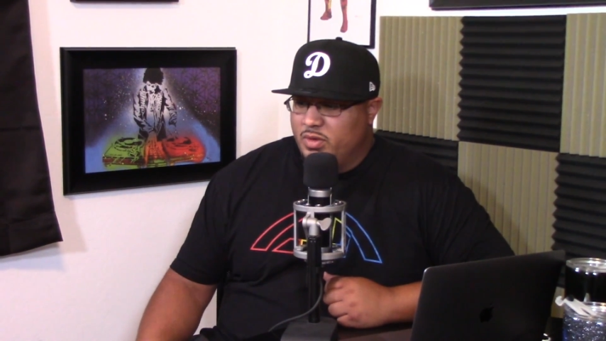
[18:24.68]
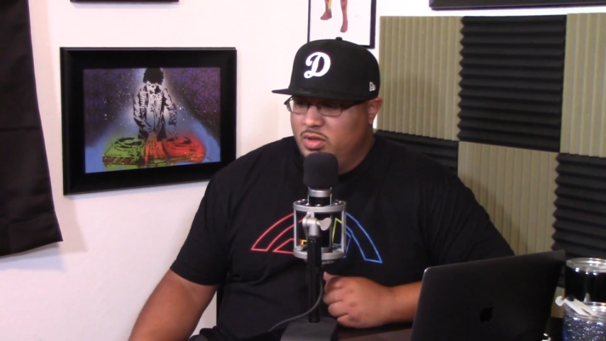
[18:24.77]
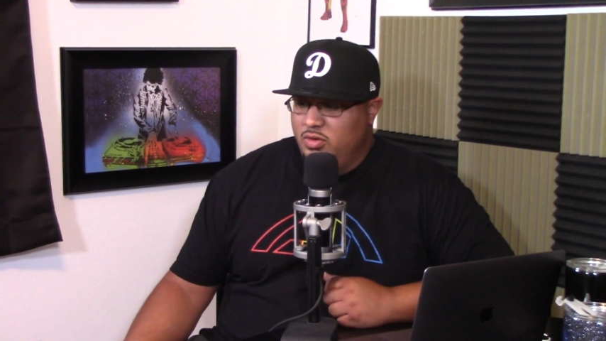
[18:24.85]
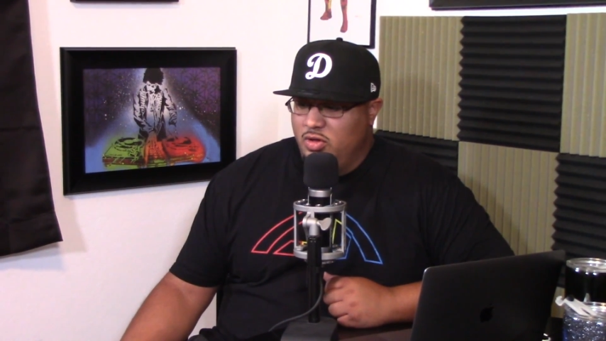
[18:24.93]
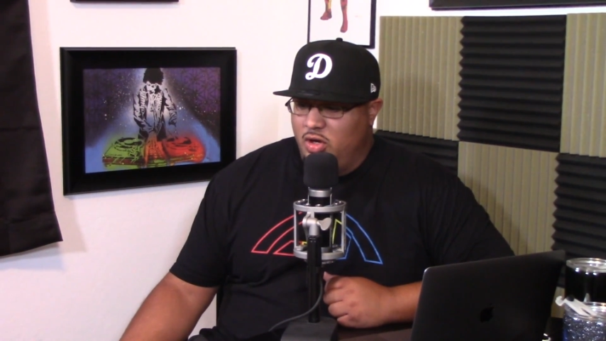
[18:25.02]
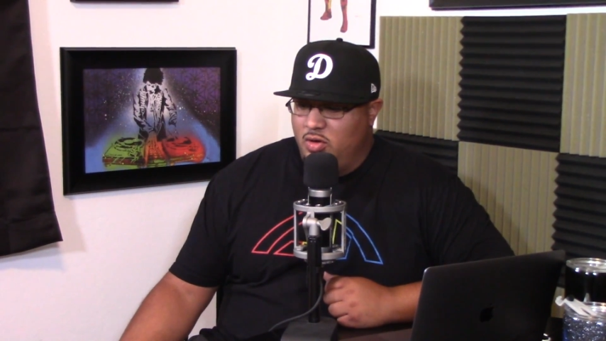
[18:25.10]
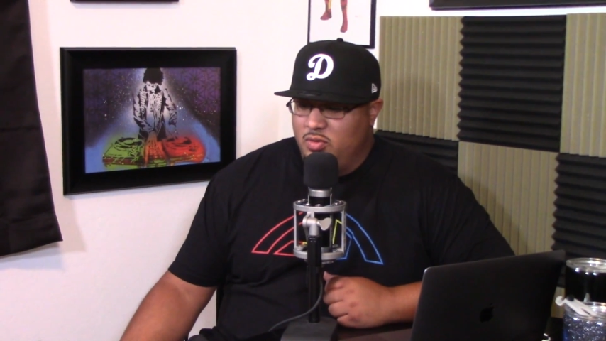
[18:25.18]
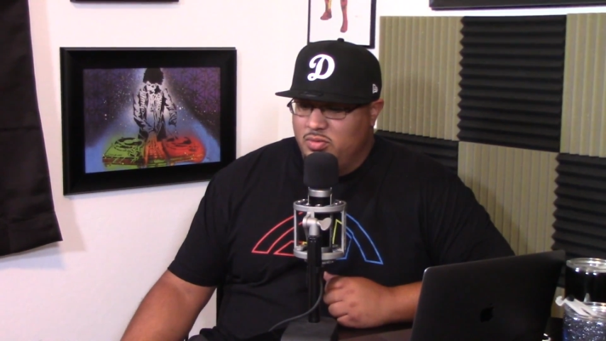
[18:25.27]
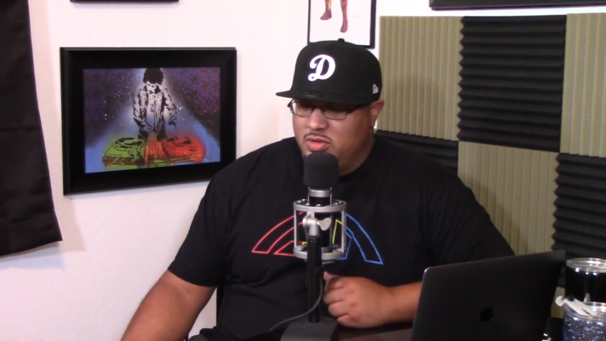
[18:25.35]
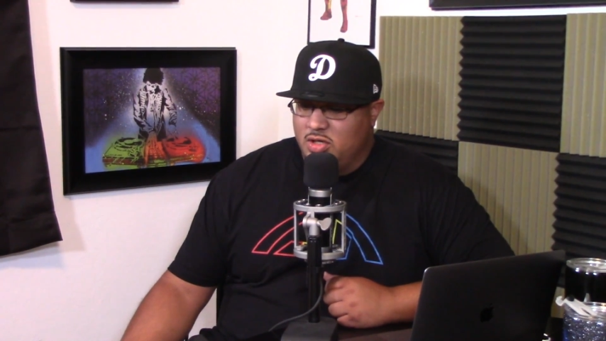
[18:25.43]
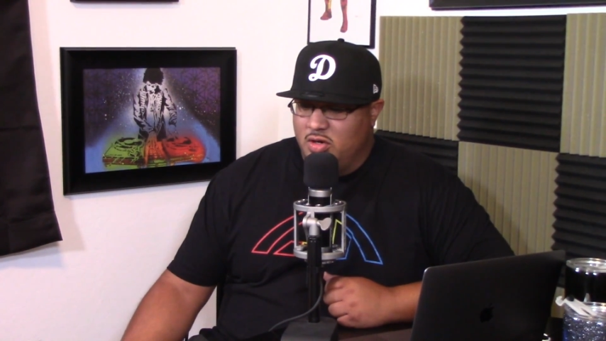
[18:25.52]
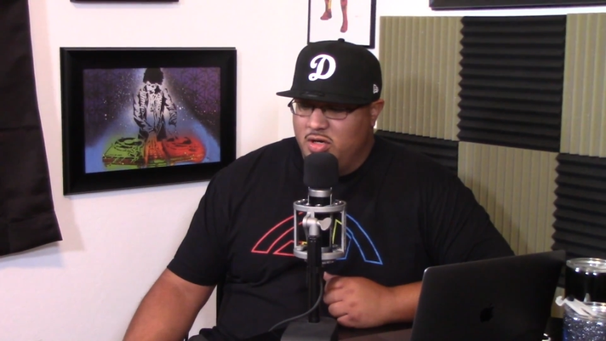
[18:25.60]
you know,
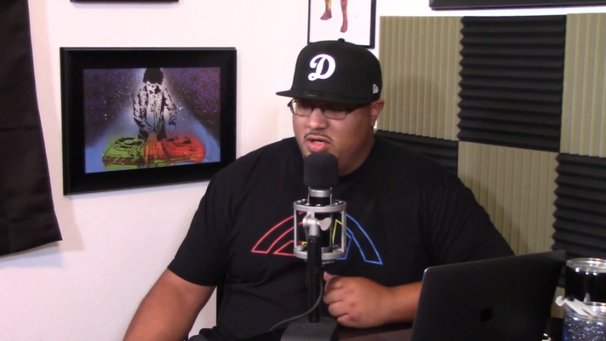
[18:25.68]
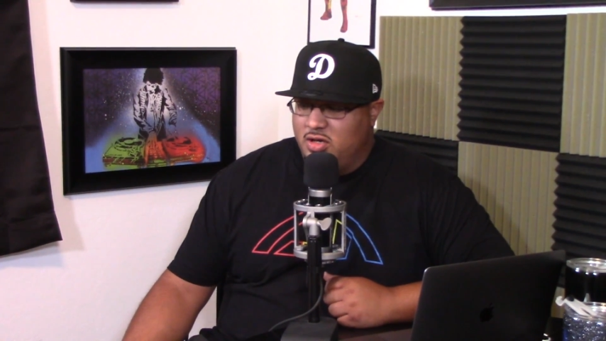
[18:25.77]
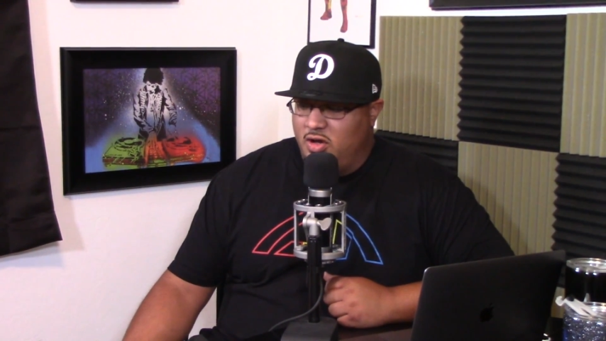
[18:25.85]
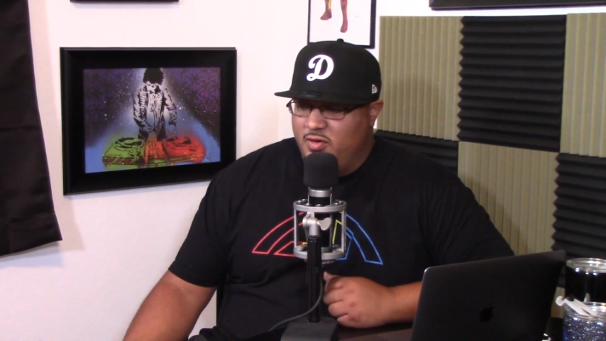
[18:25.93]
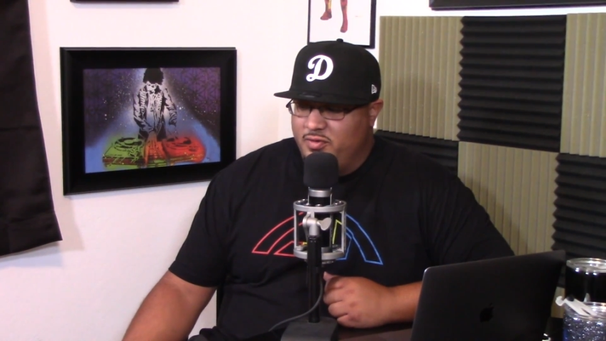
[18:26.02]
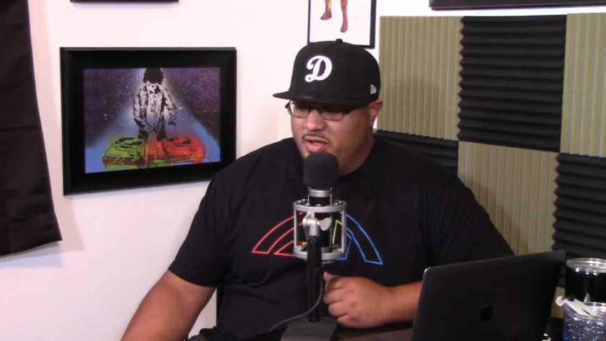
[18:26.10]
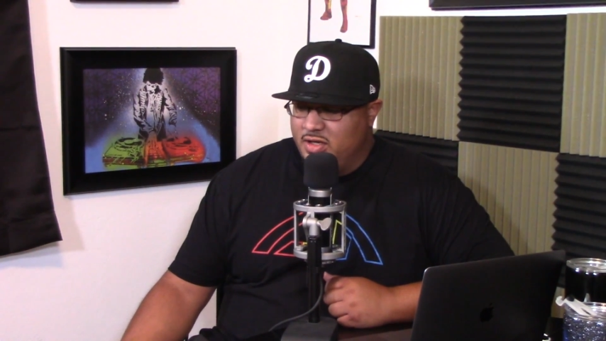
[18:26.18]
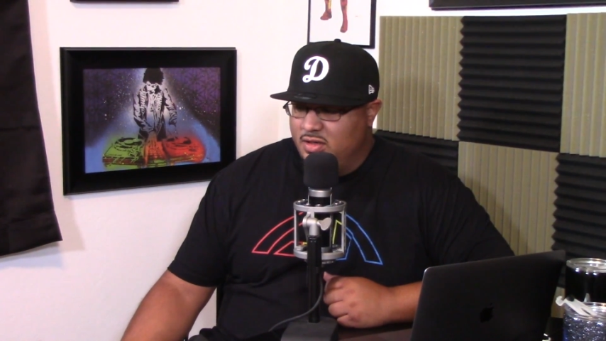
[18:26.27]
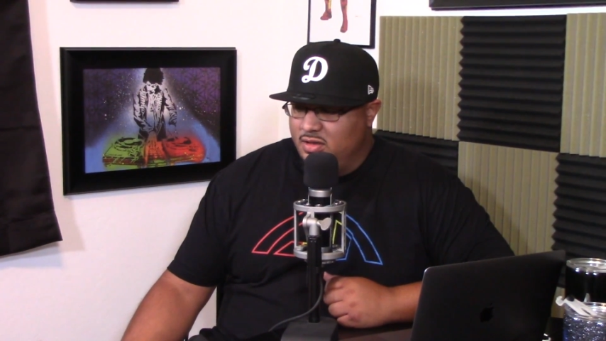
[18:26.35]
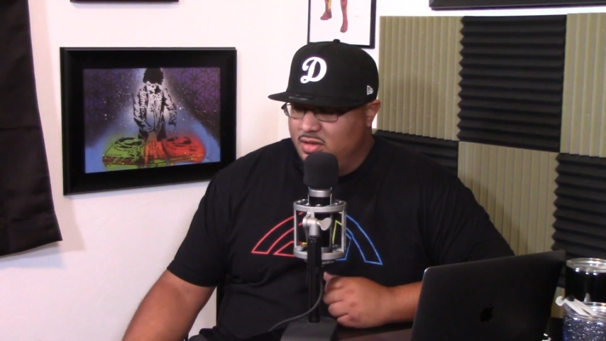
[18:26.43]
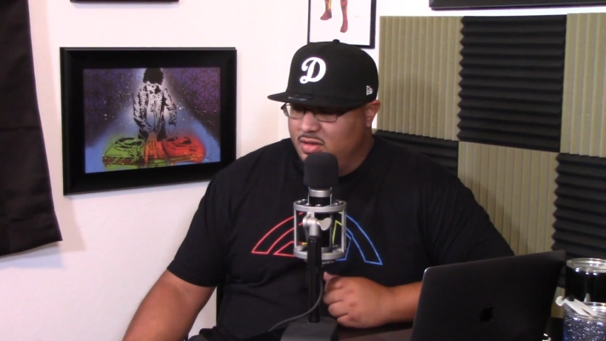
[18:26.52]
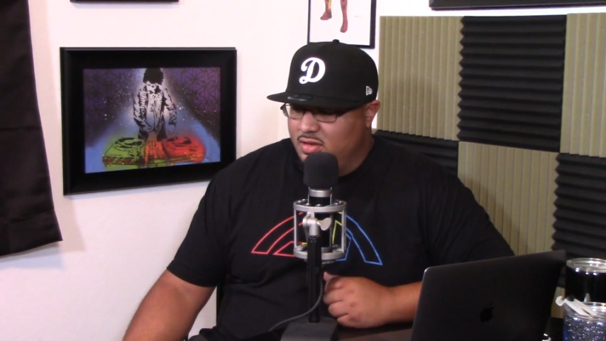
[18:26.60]
during COVID,
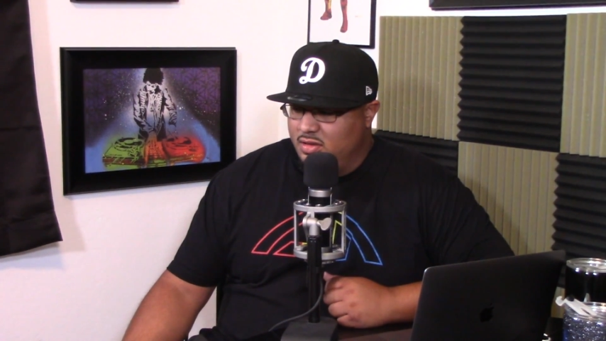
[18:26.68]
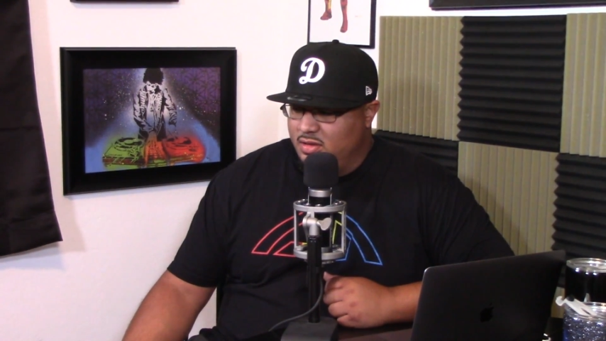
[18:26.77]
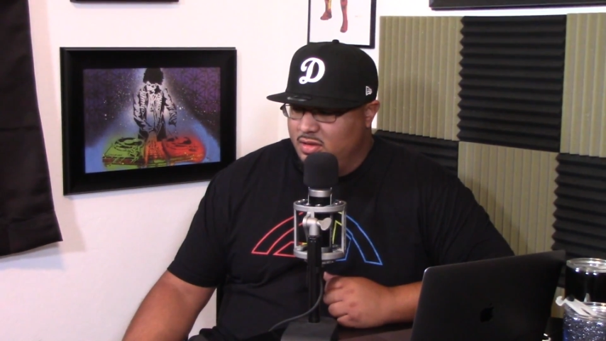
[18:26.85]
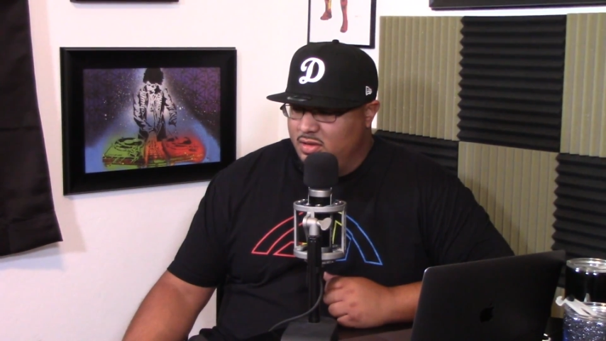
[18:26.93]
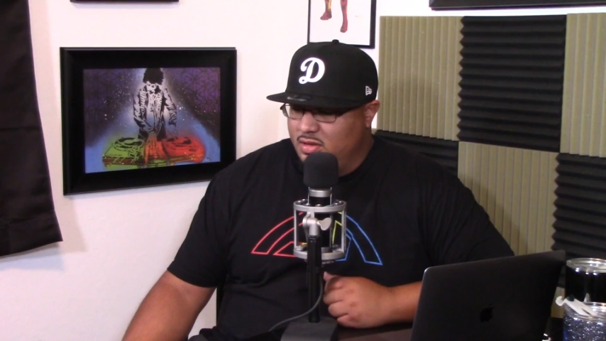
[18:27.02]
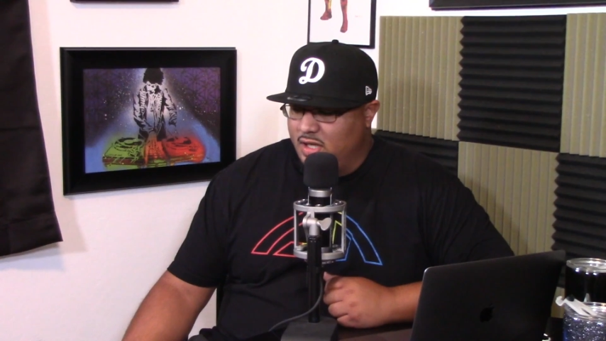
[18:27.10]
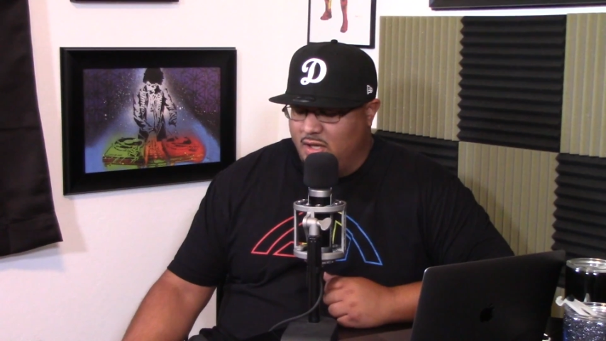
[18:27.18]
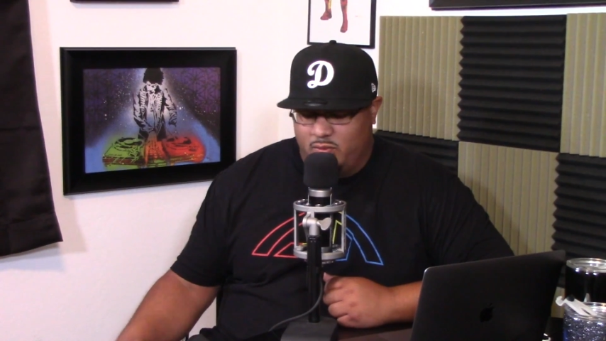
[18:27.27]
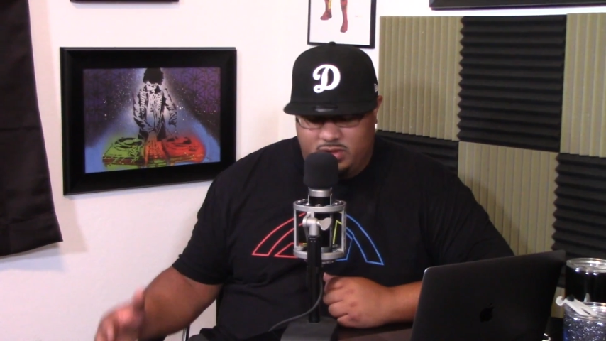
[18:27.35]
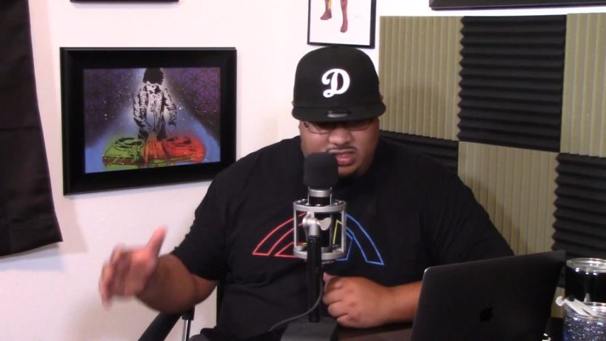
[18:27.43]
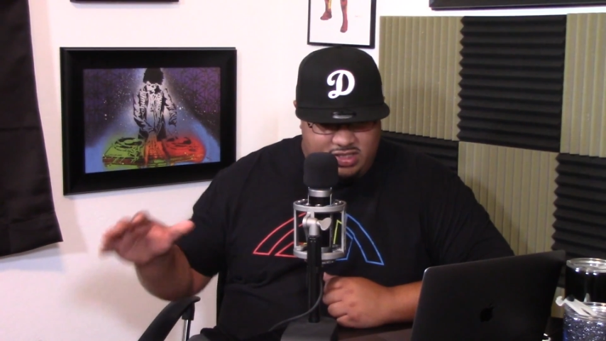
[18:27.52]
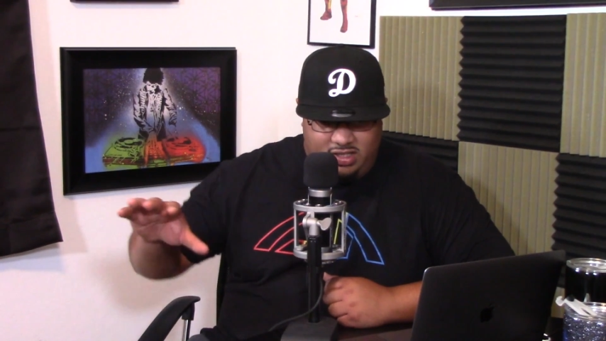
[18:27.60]
and we're
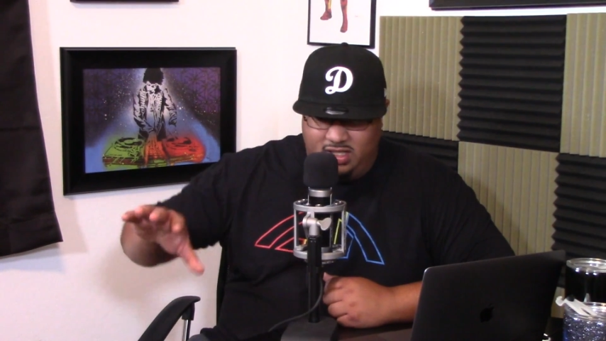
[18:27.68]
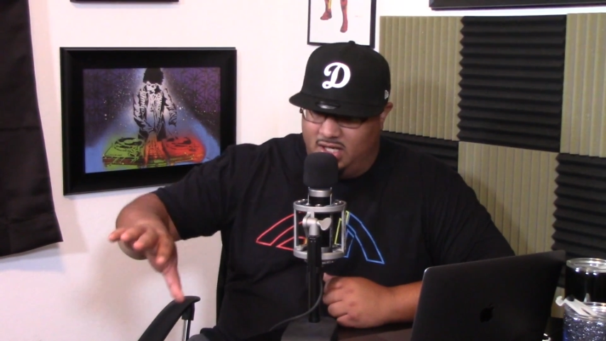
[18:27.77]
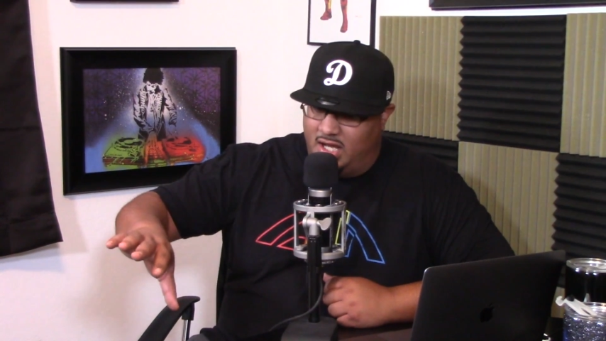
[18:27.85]
still in it.